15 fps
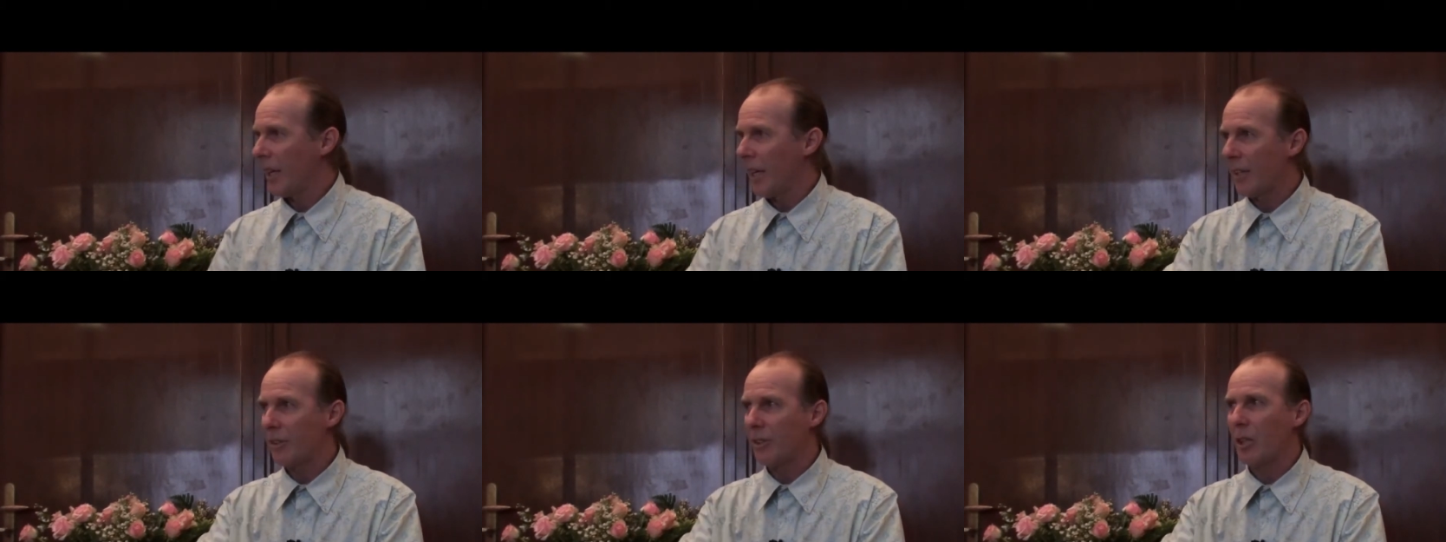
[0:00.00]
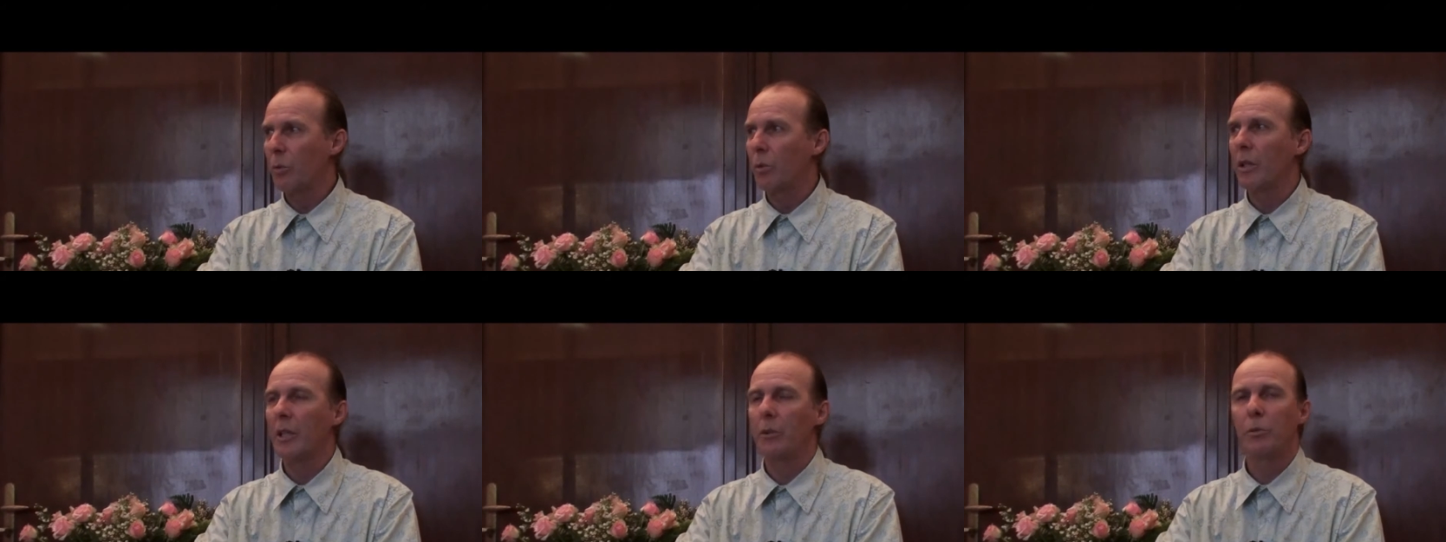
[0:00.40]
And so
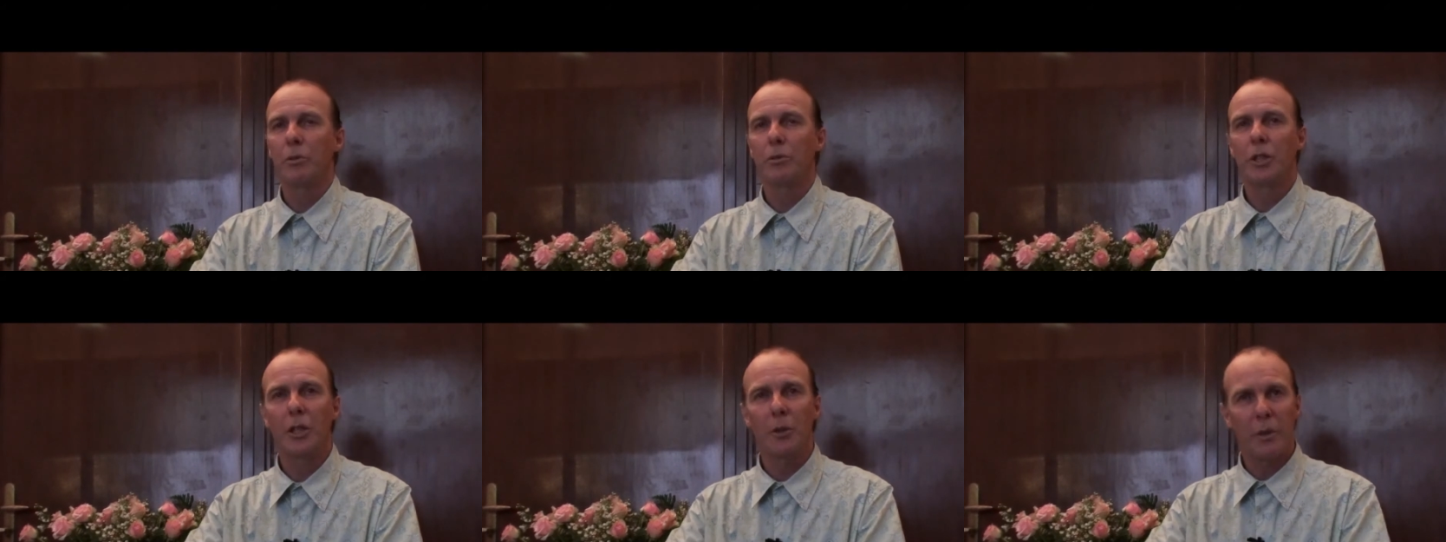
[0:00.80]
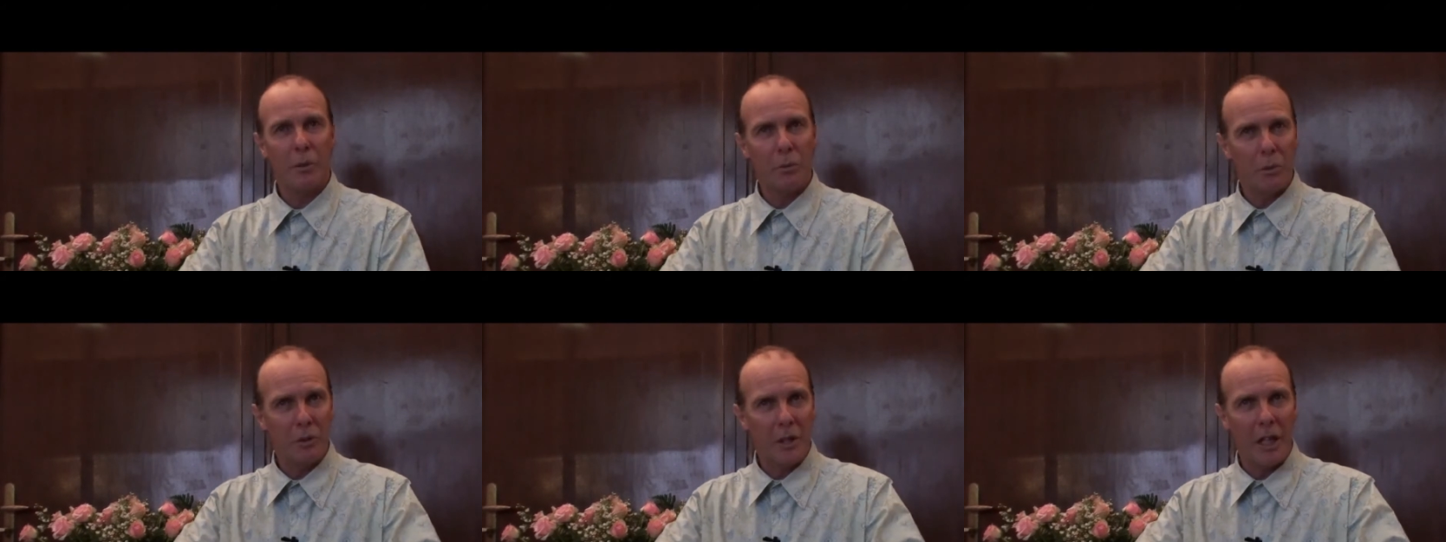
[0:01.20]
what it will do,
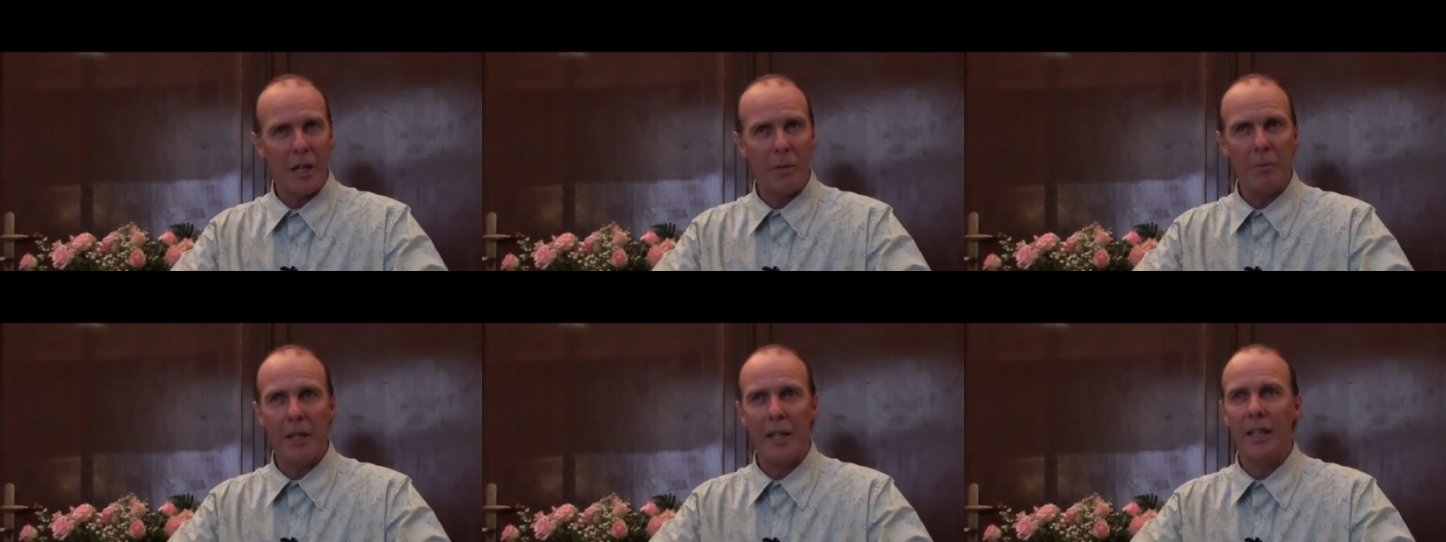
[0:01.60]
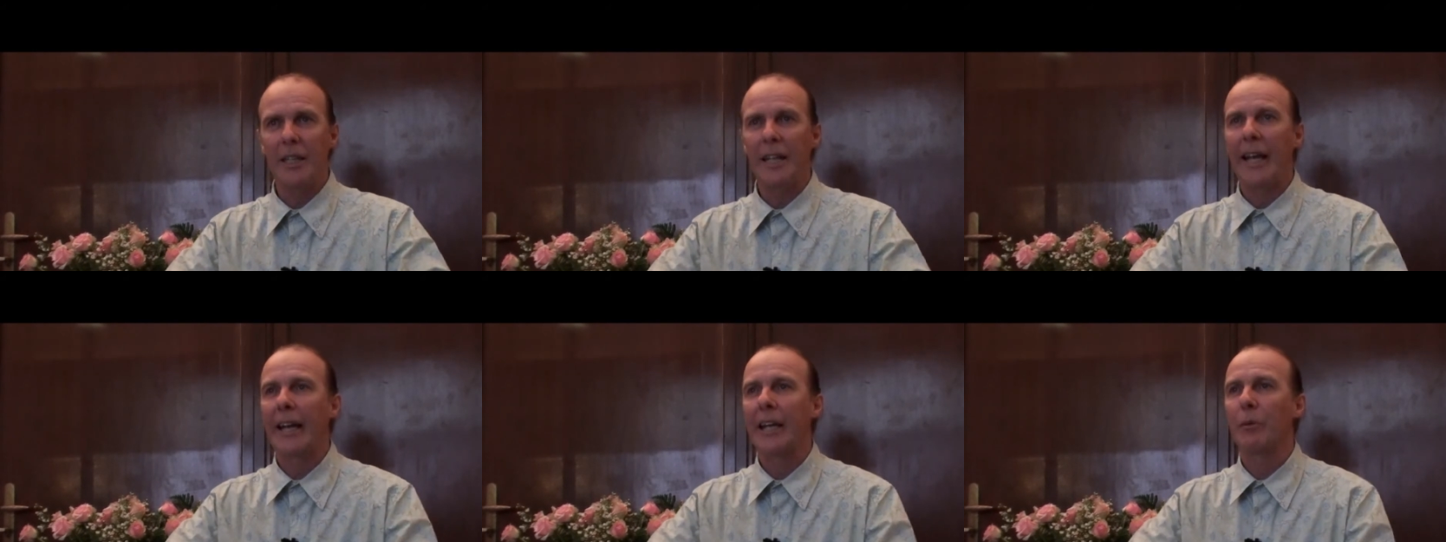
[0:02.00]
it will come
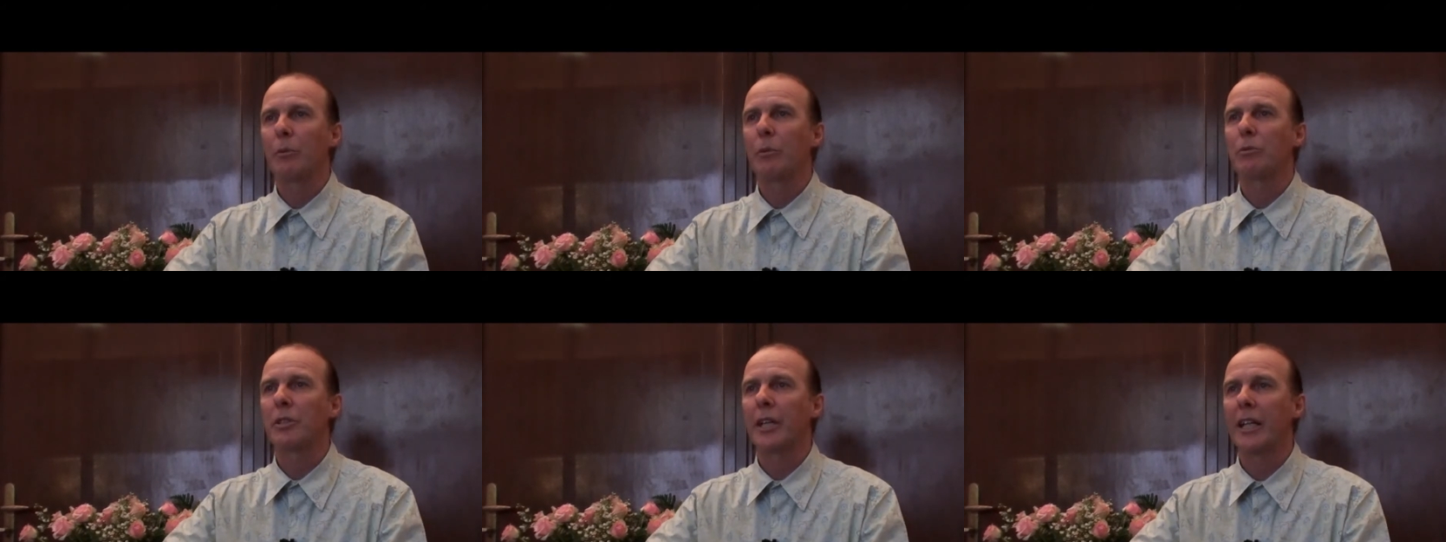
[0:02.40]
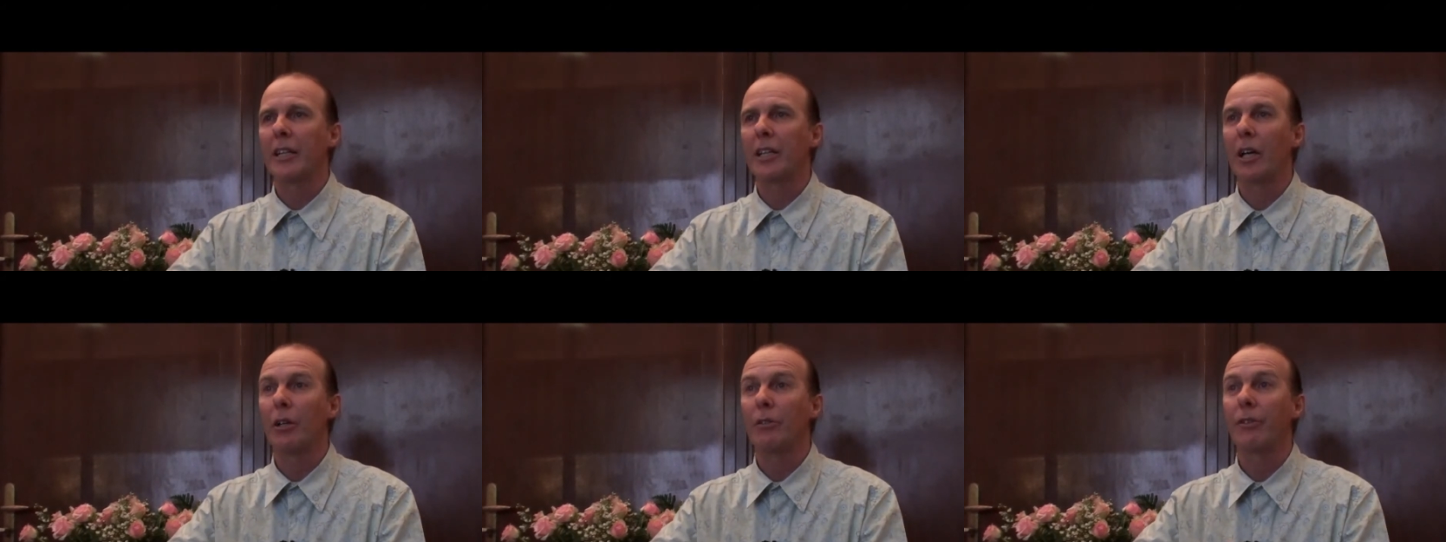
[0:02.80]
in and it will
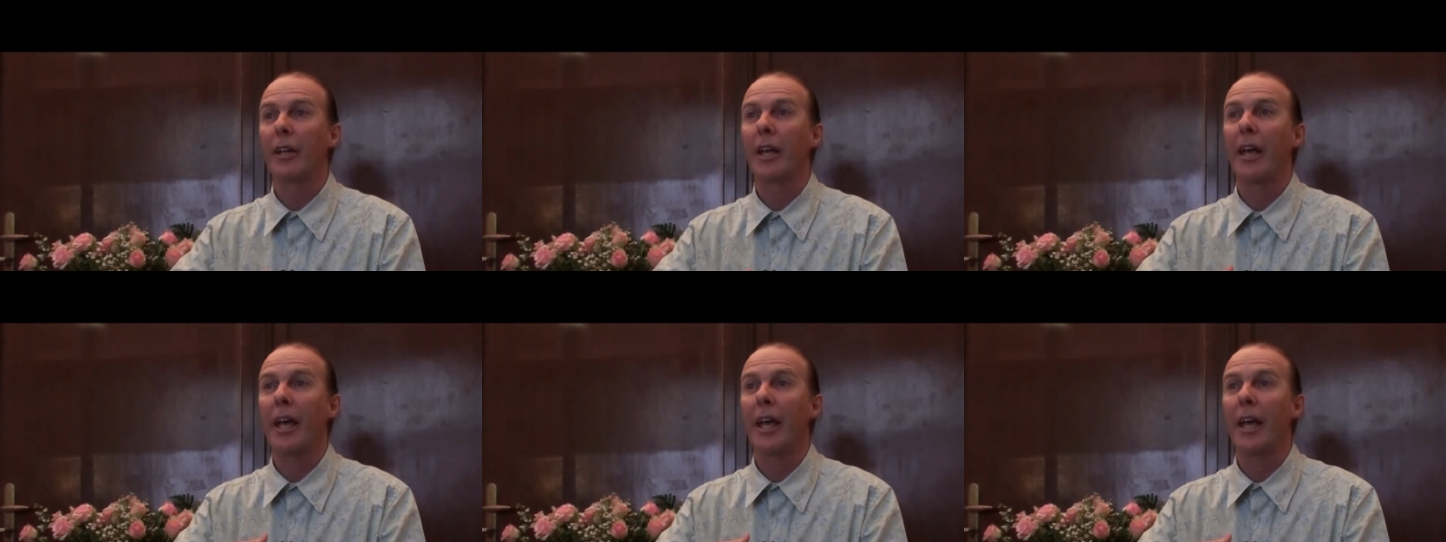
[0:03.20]
take over